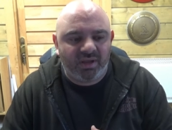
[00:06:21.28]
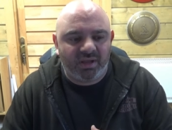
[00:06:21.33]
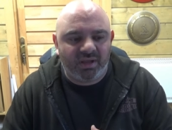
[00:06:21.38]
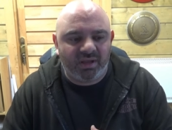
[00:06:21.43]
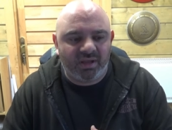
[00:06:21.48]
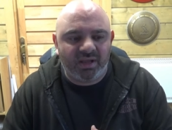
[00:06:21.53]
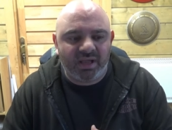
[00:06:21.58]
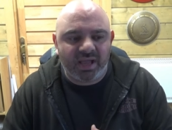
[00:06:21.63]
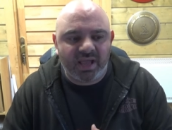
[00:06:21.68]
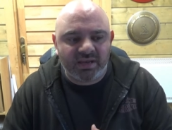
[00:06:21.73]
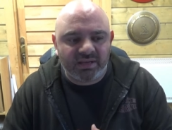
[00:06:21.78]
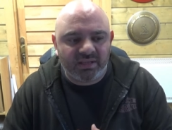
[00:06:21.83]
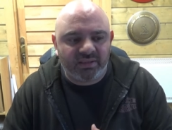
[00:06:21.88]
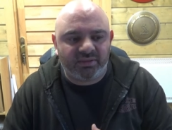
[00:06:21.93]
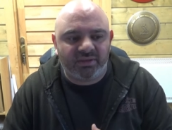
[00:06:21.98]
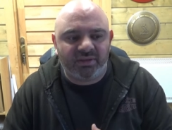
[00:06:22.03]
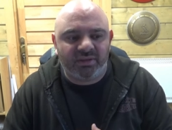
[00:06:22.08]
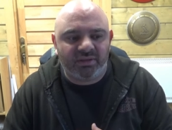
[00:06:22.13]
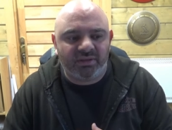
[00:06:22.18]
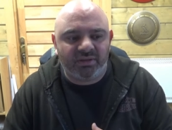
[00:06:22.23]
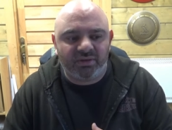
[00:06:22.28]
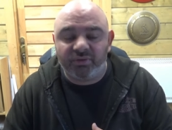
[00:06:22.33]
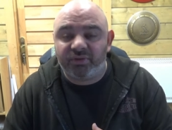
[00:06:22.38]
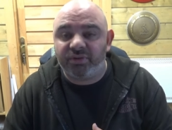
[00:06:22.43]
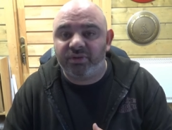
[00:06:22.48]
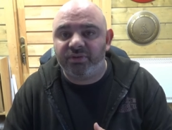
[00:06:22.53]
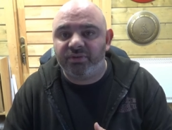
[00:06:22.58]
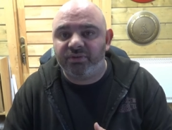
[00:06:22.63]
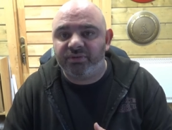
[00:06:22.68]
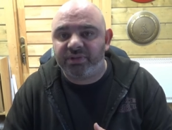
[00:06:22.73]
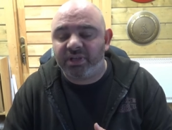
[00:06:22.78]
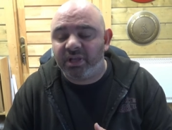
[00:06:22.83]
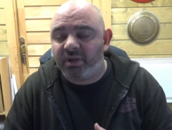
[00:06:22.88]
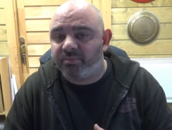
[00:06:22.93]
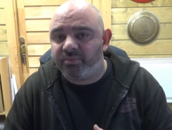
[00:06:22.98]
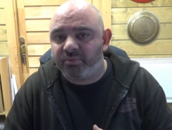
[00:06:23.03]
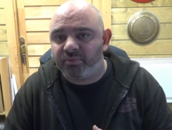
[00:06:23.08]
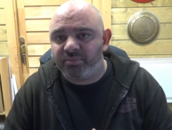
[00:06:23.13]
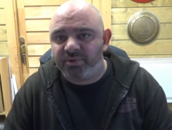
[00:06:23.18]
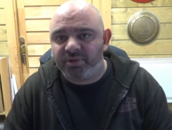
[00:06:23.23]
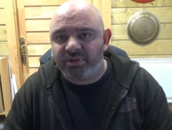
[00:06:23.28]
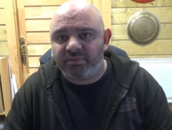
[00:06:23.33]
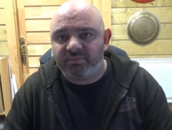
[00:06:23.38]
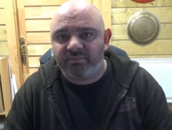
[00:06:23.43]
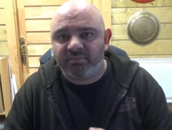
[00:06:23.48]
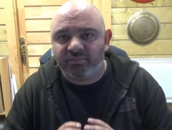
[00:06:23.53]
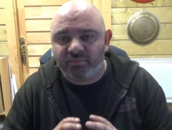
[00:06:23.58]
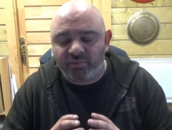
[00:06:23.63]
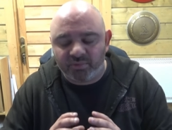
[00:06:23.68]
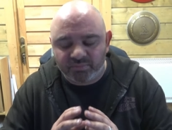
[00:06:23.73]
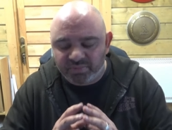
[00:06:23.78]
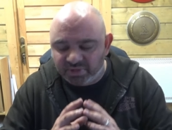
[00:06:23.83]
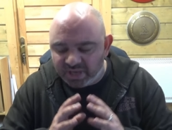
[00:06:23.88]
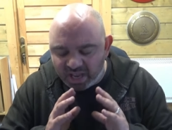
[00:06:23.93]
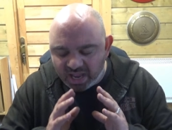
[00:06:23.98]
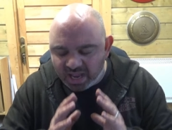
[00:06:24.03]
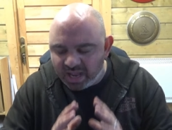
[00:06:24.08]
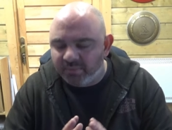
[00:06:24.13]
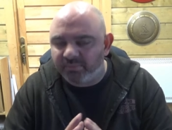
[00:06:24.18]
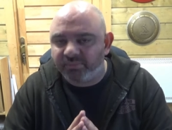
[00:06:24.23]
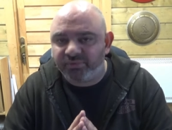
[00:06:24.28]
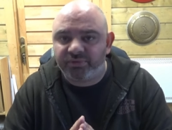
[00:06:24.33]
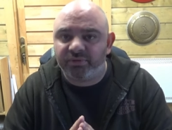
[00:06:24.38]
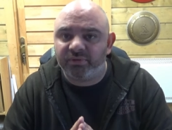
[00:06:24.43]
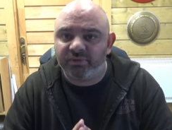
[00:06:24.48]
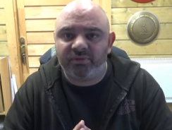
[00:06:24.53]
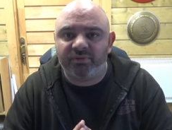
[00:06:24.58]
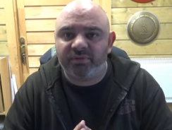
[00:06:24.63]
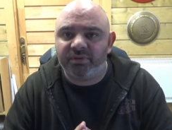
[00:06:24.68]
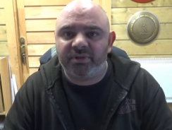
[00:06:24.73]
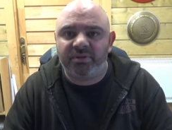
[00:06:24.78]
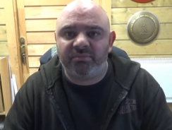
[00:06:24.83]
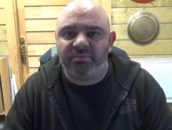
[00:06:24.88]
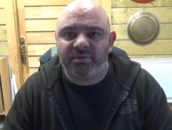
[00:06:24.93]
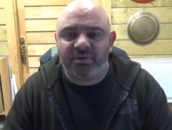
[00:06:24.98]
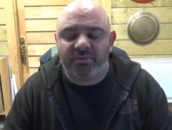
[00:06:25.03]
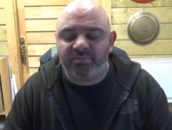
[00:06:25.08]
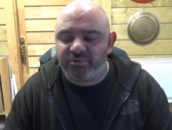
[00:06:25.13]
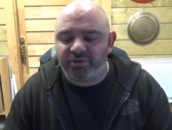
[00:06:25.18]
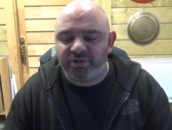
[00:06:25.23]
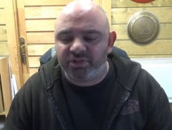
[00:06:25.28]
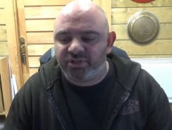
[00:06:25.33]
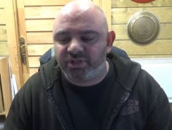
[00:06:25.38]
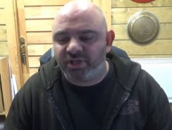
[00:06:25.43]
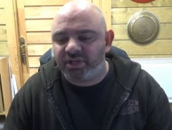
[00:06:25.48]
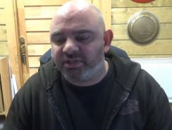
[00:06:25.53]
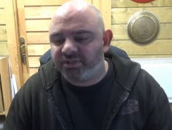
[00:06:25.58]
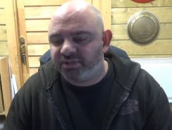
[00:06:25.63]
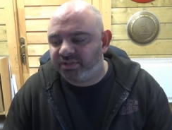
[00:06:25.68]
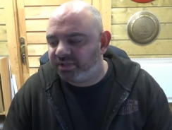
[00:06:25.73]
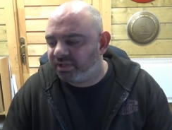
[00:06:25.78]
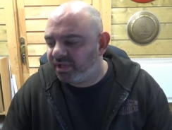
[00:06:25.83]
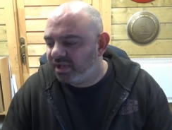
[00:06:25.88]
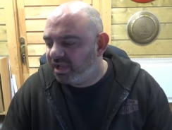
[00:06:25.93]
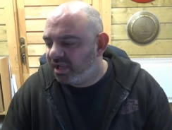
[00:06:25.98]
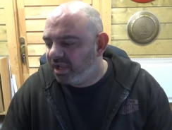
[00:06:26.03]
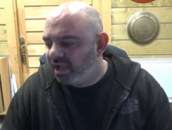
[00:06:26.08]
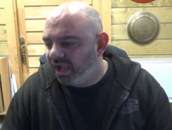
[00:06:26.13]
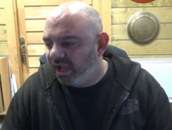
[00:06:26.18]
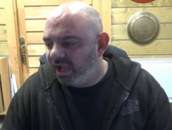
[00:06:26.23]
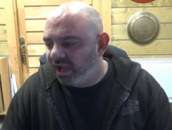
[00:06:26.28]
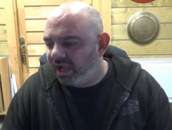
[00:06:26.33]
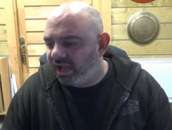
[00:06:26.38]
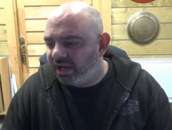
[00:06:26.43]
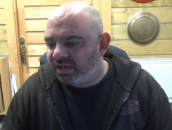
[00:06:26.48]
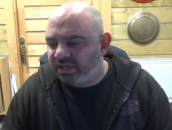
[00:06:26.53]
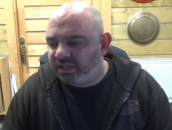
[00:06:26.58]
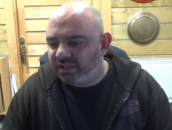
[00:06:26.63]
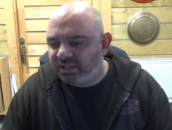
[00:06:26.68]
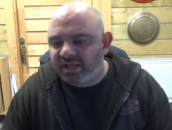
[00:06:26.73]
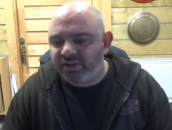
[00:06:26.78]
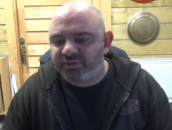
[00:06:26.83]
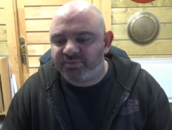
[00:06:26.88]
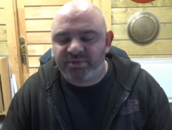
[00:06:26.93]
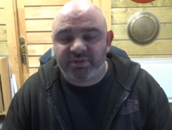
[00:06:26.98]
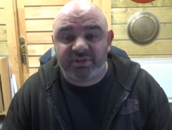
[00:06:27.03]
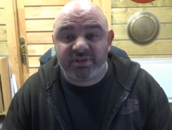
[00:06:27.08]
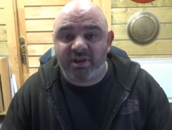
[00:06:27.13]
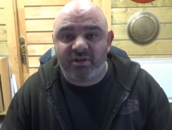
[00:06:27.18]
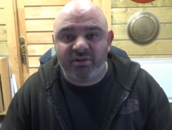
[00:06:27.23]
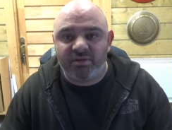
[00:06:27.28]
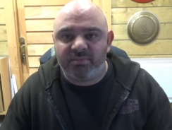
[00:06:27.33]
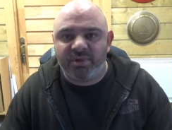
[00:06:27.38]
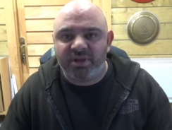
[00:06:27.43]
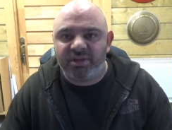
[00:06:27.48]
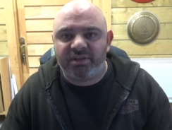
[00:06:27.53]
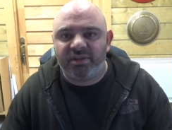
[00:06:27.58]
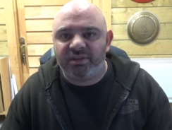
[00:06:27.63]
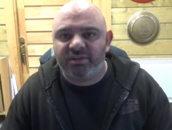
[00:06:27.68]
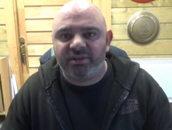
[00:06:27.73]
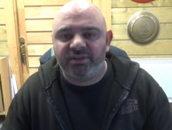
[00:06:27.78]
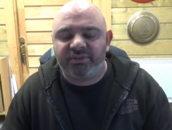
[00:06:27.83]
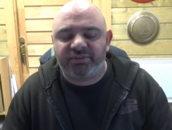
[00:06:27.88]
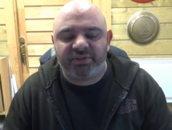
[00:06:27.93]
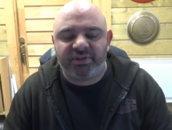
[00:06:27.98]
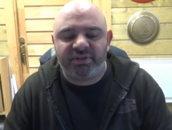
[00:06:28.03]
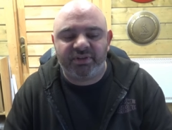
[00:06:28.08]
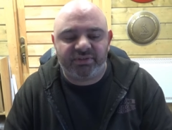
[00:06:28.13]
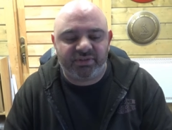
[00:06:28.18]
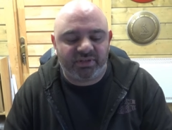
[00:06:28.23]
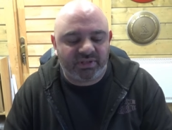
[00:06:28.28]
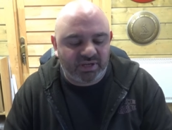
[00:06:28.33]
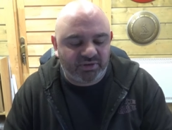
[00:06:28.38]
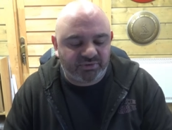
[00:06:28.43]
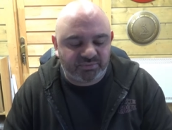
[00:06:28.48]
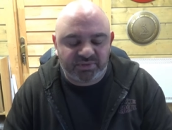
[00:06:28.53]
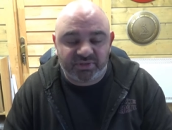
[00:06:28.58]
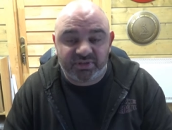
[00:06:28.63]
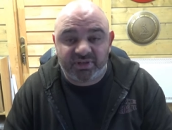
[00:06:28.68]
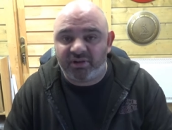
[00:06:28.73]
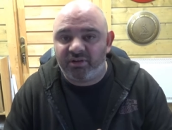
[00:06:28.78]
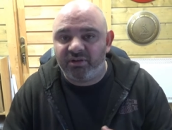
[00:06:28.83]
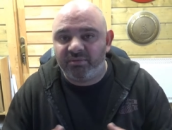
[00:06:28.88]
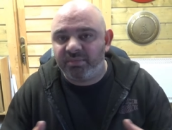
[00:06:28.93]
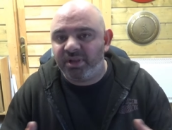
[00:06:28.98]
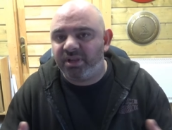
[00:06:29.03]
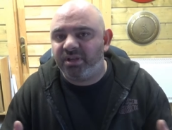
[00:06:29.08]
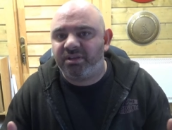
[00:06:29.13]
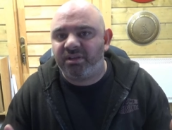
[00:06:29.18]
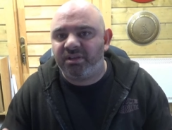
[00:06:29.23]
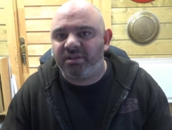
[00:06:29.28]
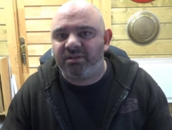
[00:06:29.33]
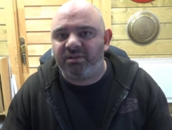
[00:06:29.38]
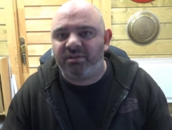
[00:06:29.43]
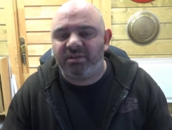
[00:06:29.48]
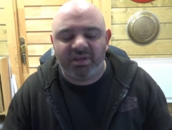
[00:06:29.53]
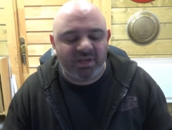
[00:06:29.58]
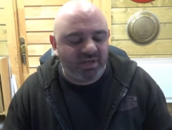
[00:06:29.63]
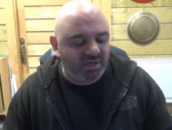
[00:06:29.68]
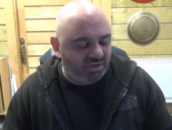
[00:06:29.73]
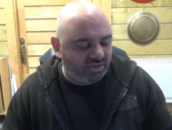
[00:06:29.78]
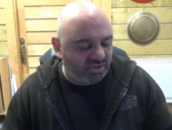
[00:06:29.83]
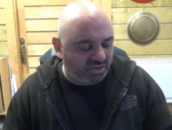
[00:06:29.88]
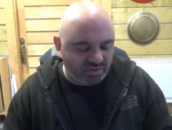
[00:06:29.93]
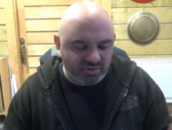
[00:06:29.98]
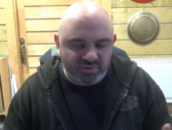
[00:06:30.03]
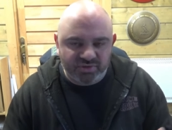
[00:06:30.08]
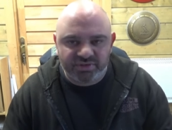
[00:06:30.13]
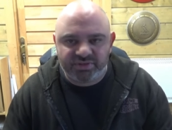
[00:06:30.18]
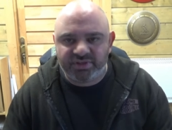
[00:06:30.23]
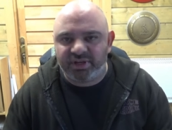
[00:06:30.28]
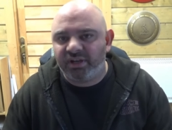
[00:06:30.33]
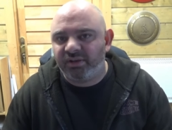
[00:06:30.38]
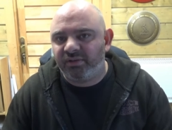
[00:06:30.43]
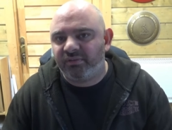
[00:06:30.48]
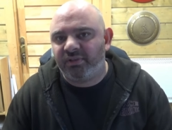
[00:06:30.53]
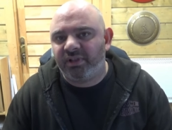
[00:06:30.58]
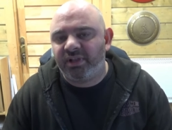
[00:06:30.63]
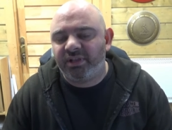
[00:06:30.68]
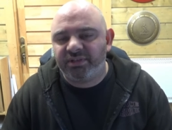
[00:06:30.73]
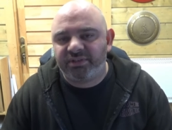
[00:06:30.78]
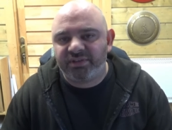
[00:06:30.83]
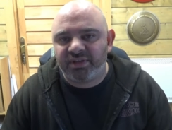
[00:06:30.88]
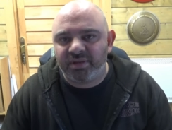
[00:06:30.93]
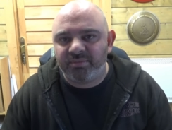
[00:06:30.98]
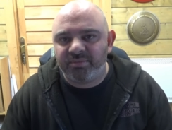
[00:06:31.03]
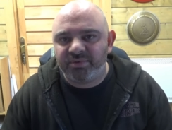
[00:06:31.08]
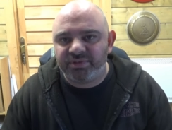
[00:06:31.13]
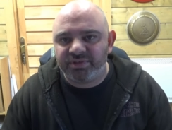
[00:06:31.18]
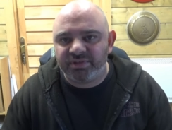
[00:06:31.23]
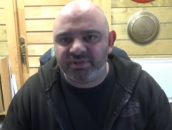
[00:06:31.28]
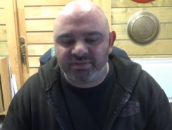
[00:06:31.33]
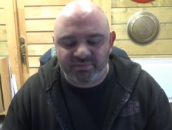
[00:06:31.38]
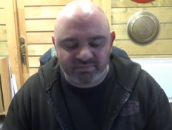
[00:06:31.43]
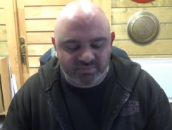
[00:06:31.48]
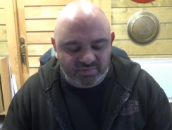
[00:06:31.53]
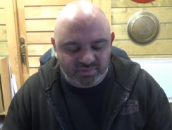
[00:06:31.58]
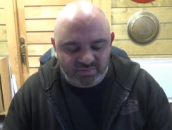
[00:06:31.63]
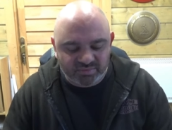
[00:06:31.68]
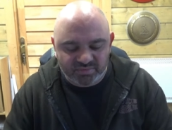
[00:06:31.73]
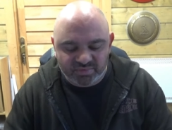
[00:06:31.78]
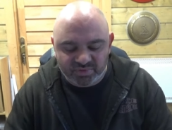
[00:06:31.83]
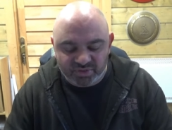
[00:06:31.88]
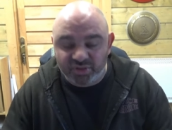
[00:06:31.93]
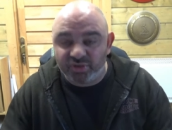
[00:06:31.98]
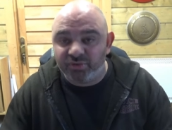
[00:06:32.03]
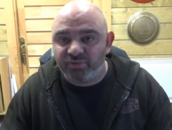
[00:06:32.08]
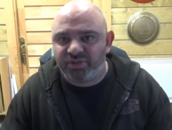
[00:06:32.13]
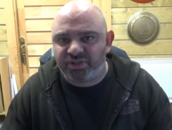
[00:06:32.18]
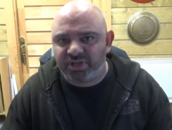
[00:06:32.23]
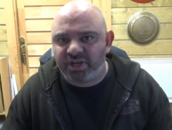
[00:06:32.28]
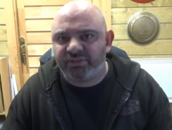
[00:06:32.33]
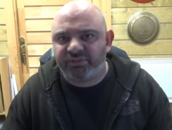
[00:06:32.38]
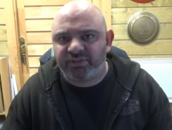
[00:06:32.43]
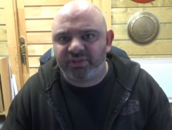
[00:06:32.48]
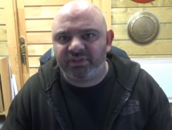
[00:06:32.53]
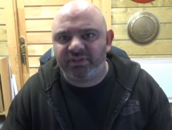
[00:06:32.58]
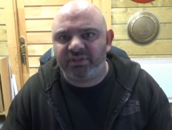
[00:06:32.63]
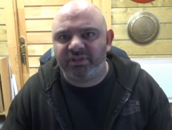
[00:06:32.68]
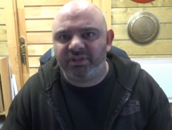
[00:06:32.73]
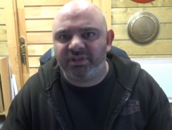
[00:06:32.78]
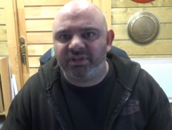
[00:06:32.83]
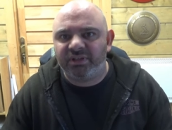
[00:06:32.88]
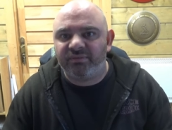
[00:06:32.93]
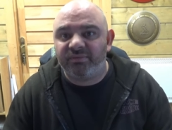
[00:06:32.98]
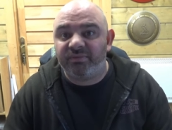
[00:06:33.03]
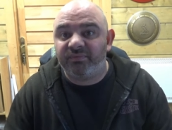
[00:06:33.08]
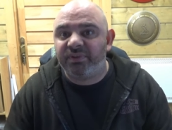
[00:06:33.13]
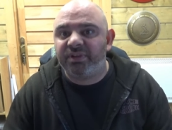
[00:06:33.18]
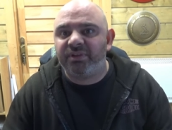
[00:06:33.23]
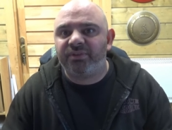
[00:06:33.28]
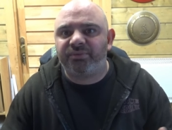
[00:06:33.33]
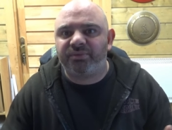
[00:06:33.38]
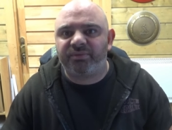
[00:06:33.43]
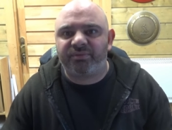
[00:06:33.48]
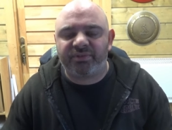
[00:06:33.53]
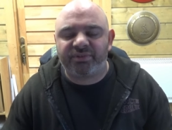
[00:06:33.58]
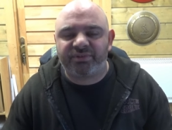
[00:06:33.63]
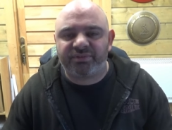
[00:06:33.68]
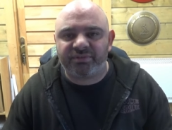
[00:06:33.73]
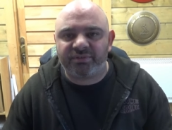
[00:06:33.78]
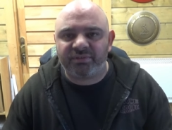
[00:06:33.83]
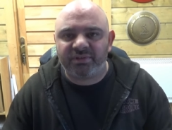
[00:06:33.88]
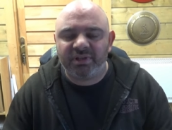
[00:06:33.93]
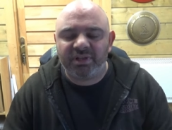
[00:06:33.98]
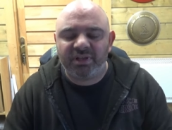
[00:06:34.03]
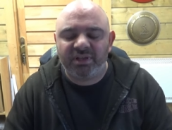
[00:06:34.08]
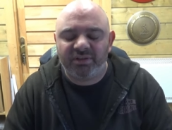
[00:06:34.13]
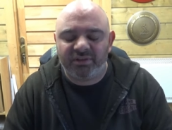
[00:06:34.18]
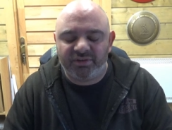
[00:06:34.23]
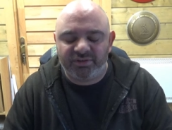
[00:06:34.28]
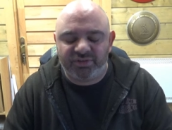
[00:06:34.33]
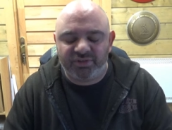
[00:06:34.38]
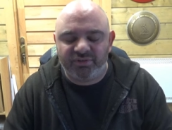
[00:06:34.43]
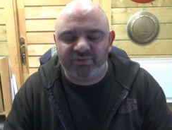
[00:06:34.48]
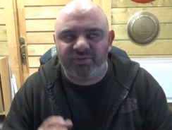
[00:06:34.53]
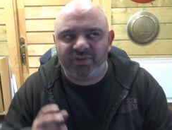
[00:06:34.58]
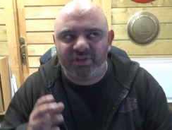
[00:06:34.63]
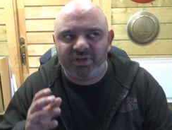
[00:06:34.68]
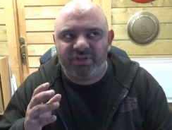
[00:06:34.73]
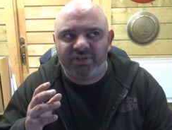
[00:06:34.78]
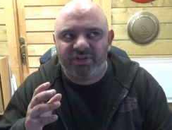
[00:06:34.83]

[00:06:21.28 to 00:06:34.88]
uh, anything you can do to help will be will be absolutely appreciated. Uh, and it allows me to carry on making these things. It allows me to carry on making new design of lightsabers and new chassis uh, reveals with crystal, or uh, new